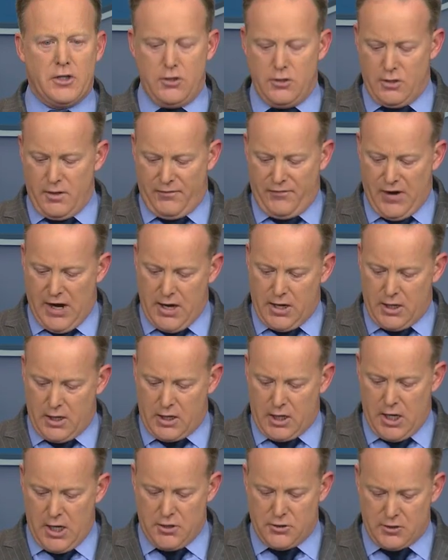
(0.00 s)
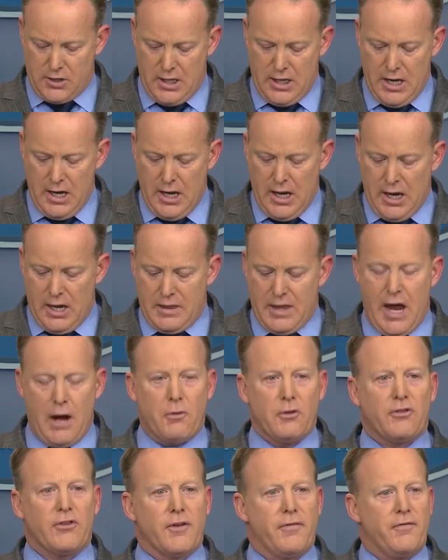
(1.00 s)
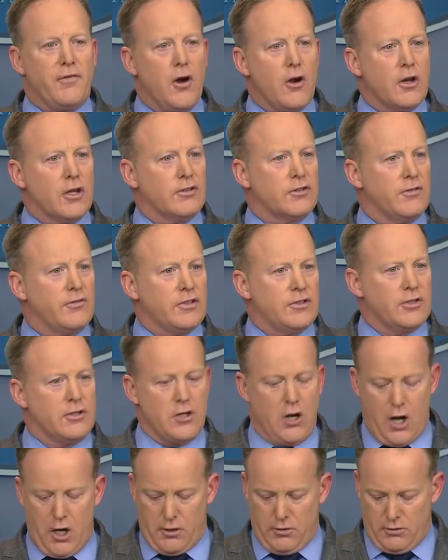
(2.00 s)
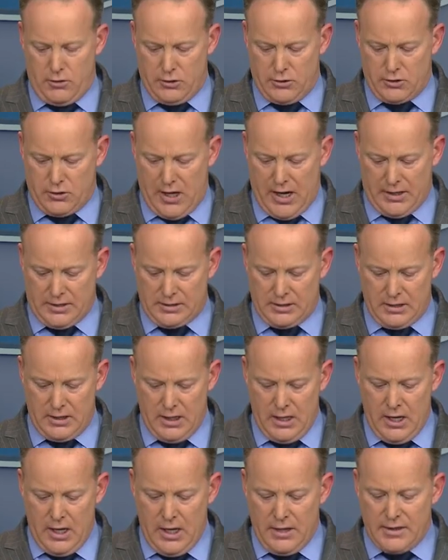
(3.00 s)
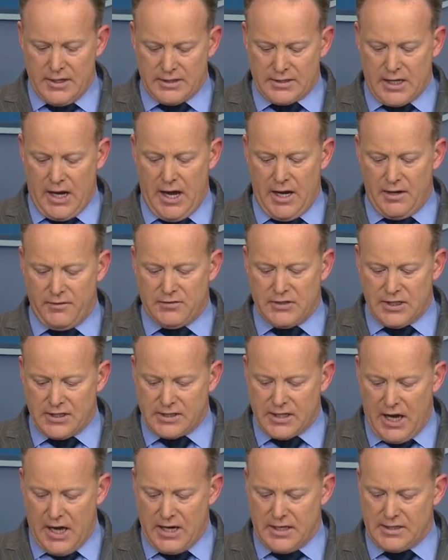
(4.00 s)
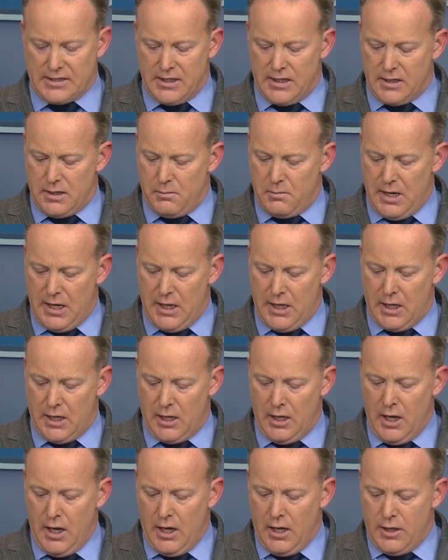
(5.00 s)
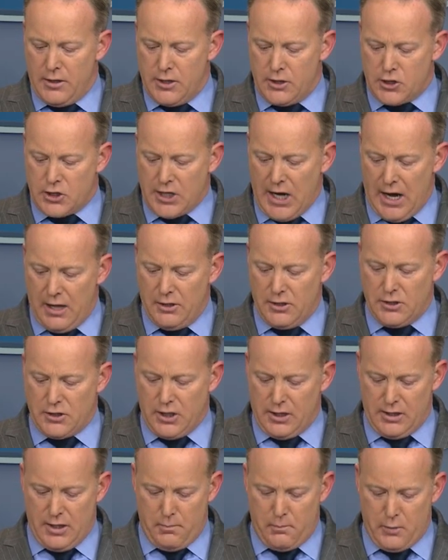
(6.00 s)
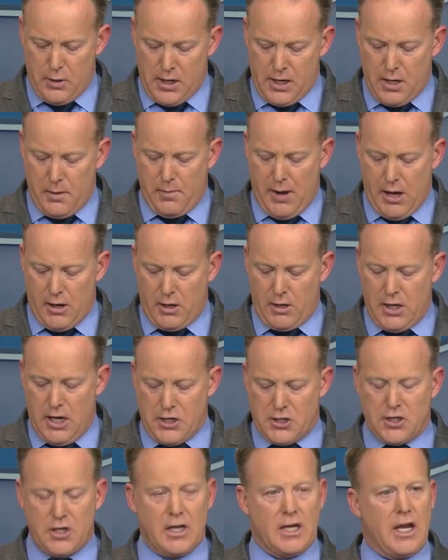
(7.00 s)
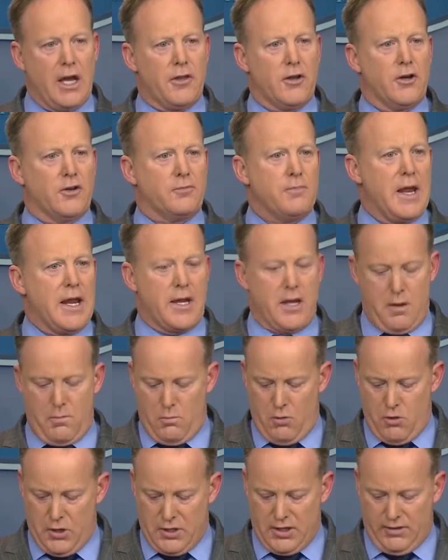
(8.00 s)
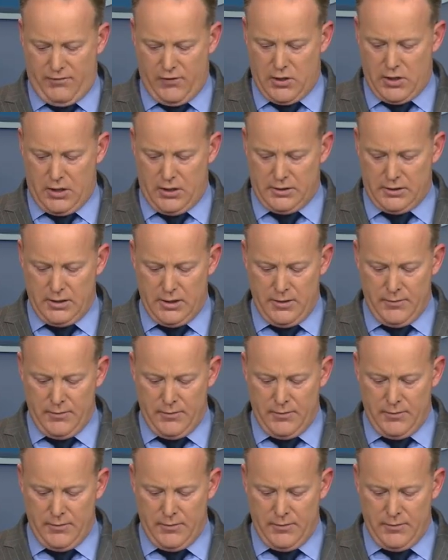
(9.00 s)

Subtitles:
to unifying our country, and that was the focus of his inaugural address. This kind of dishonesty in the media, the challenging that bringing about our nation together is making it more difficult.